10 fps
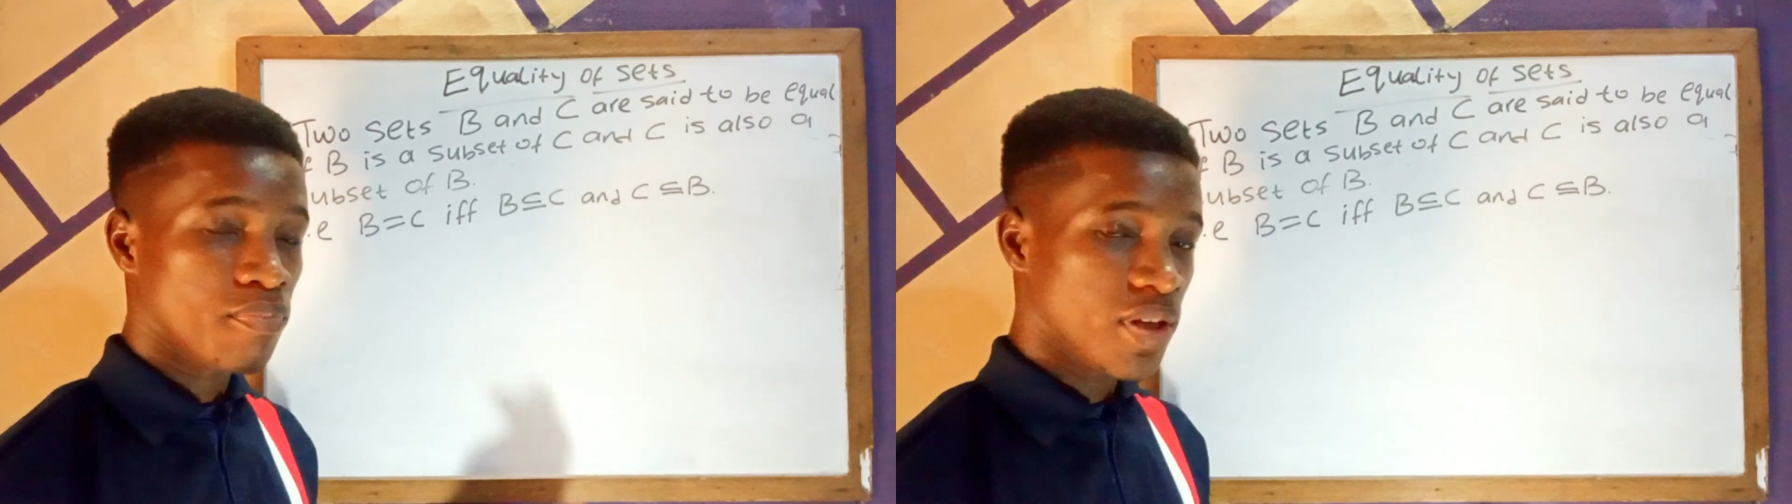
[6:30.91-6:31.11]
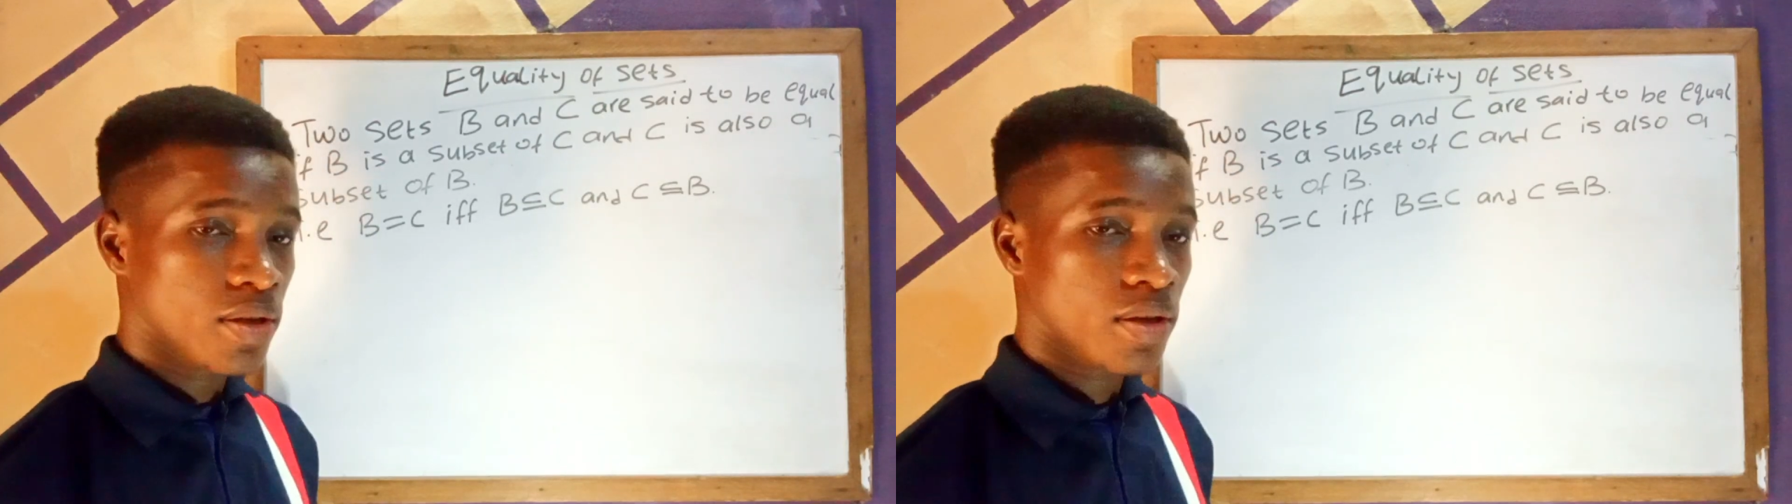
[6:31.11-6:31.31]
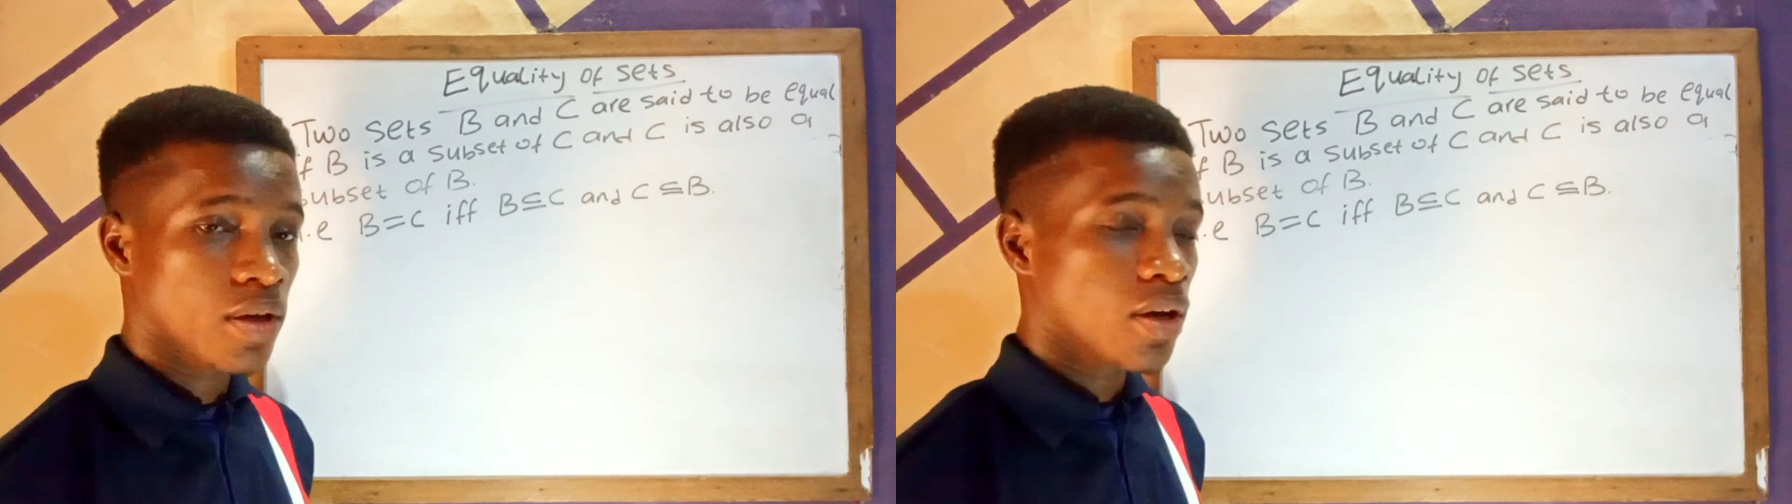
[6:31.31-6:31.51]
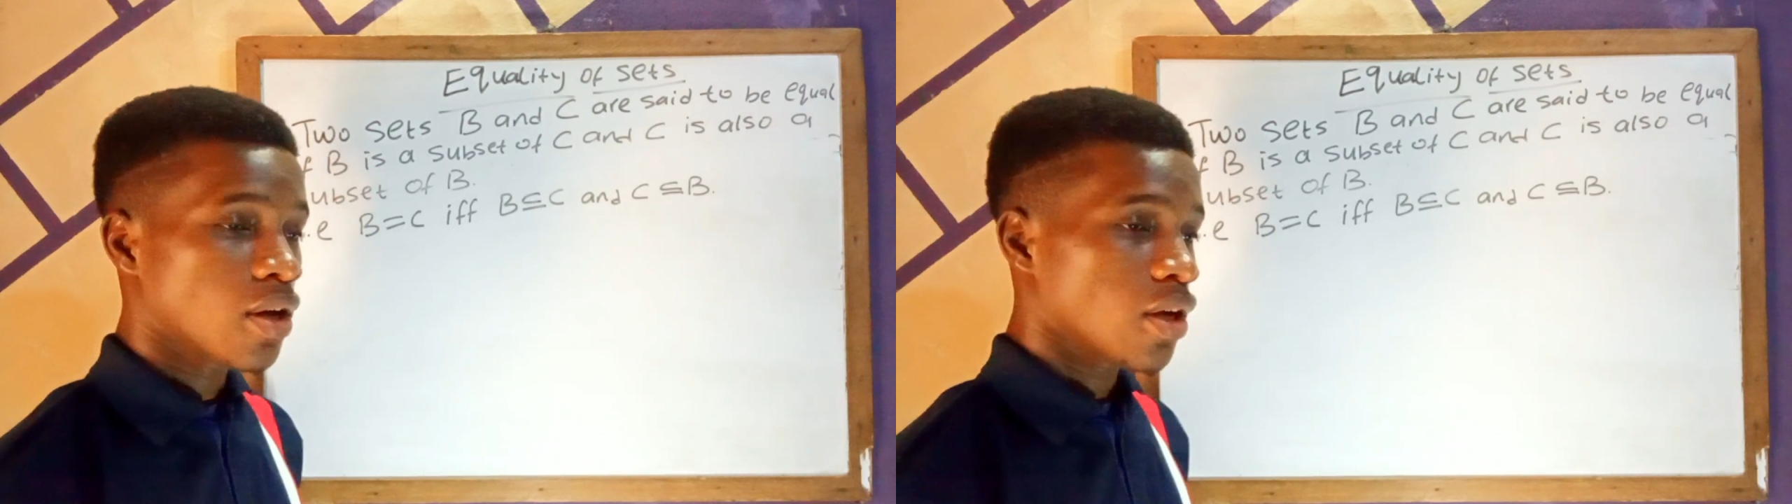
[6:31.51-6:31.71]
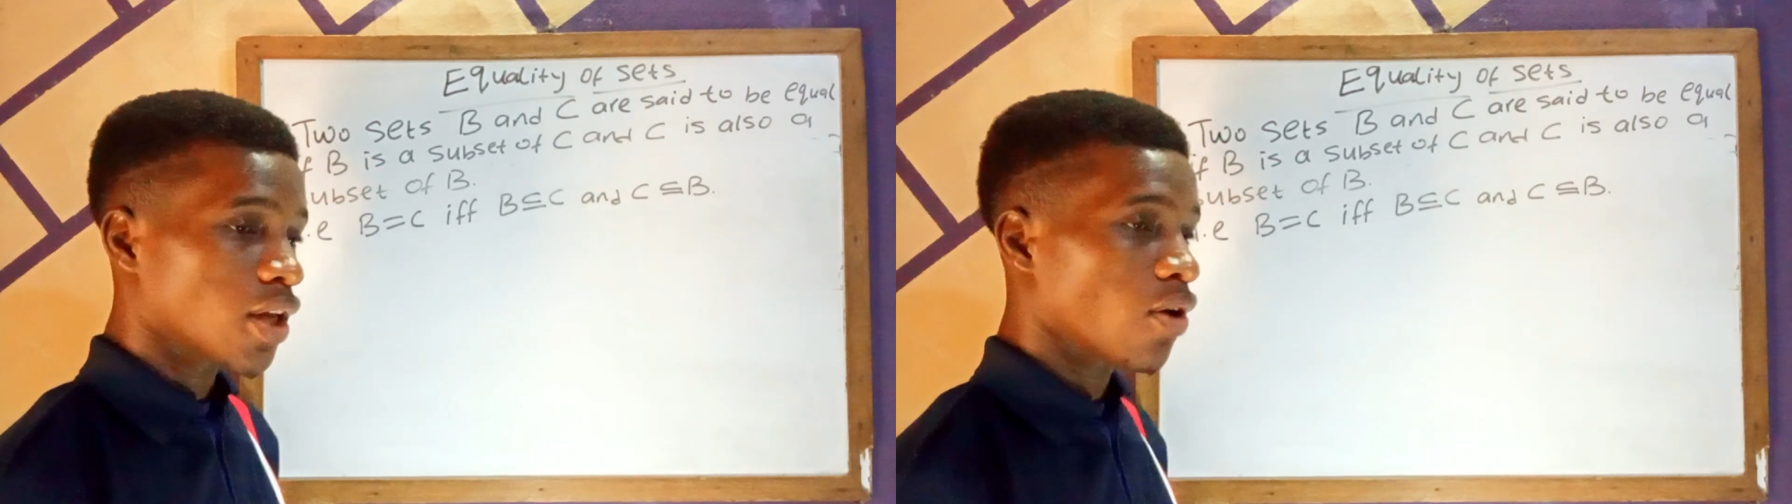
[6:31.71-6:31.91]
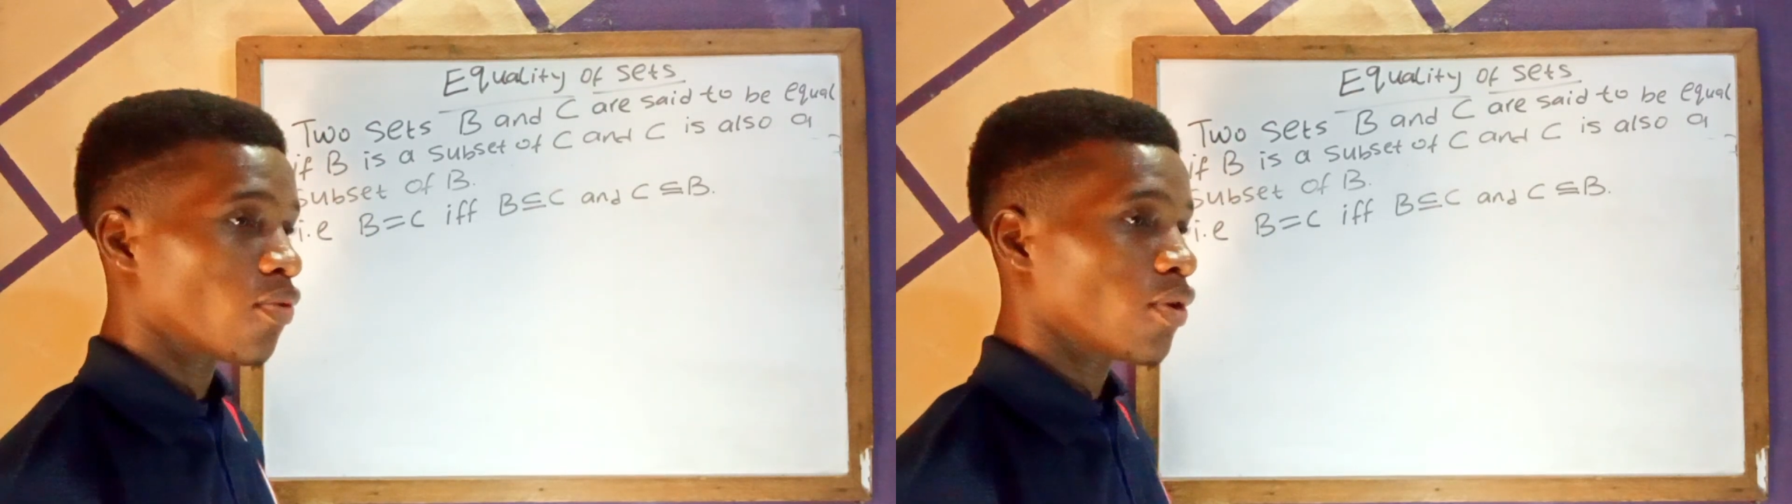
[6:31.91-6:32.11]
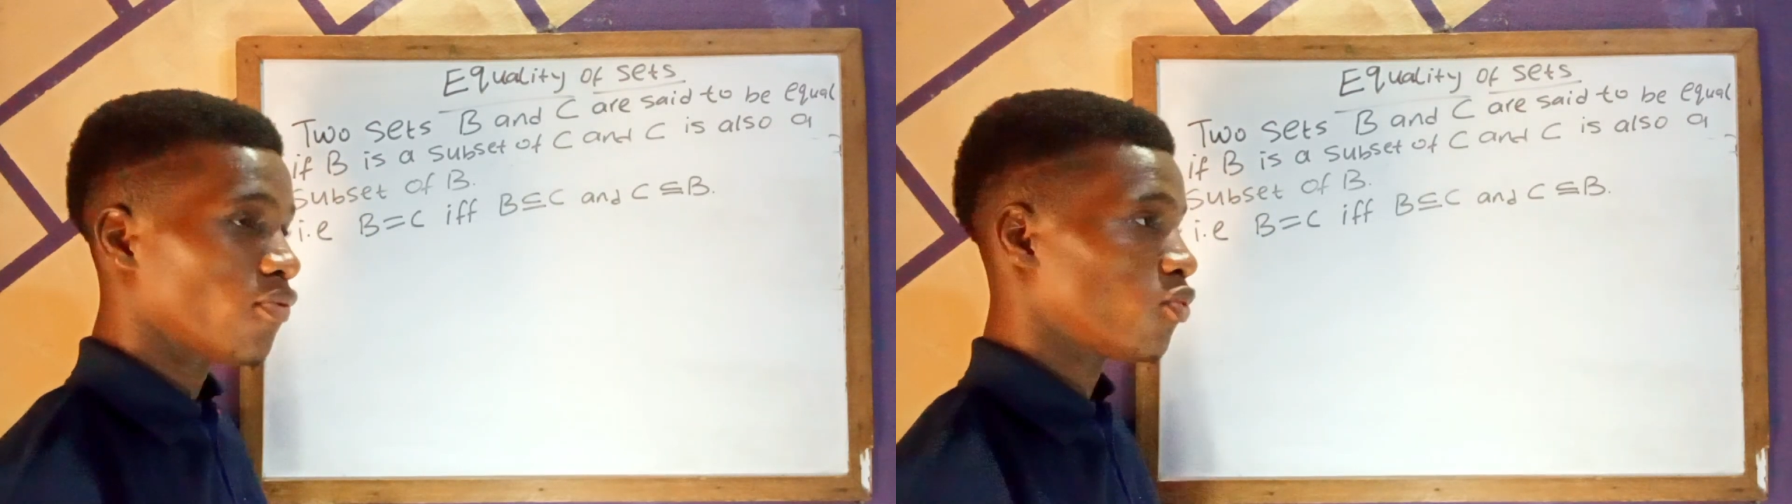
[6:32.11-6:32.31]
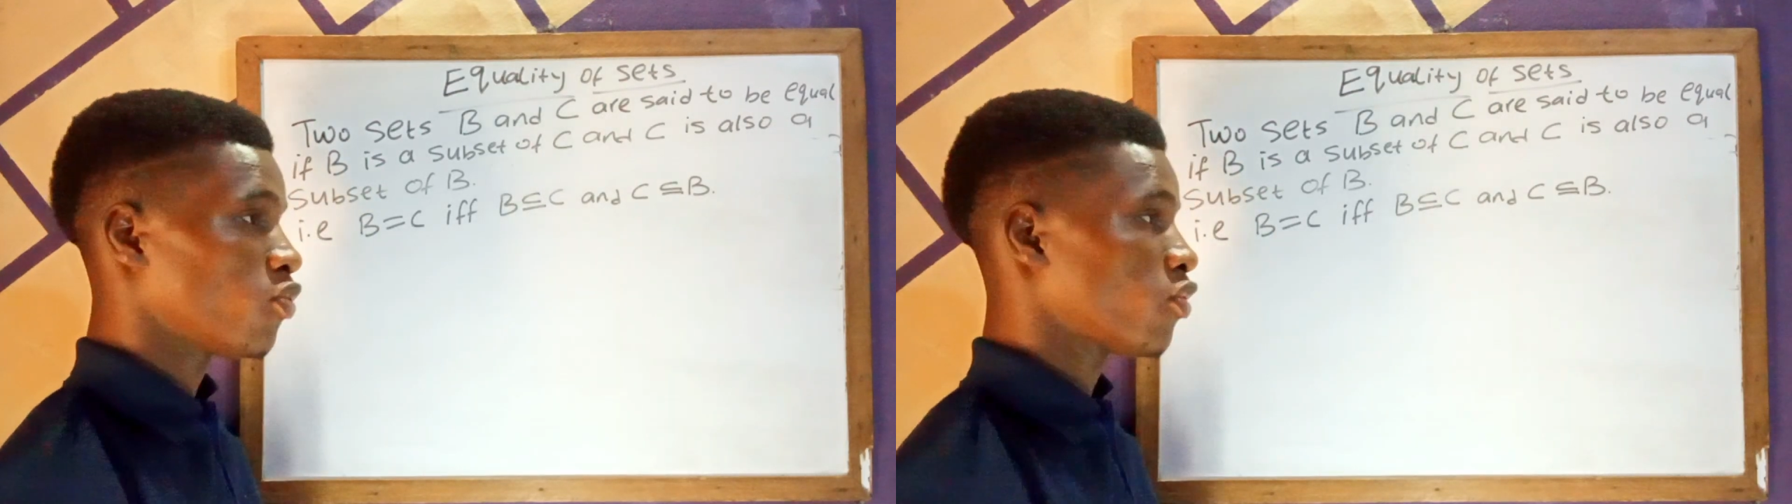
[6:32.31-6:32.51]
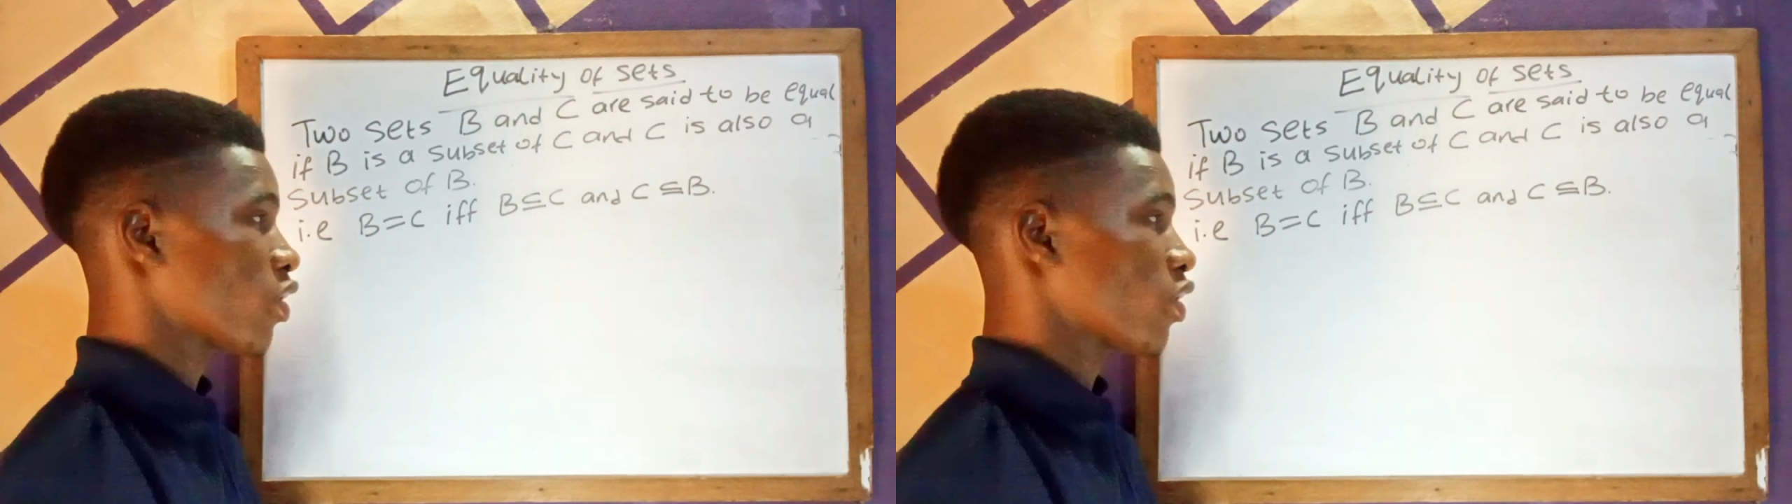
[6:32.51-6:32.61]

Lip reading: B. Now if you